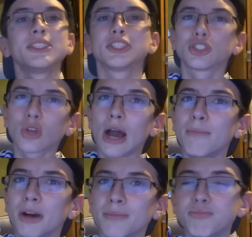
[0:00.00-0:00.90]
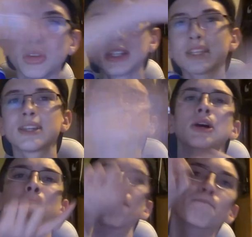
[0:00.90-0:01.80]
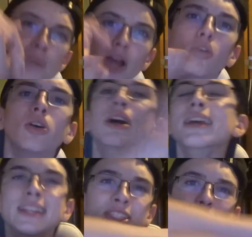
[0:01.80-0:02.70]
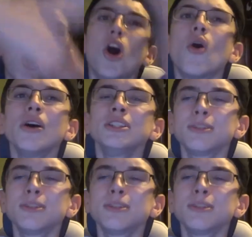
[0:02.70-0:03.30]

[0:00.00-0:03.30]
the subscribe button, press the bell. Is always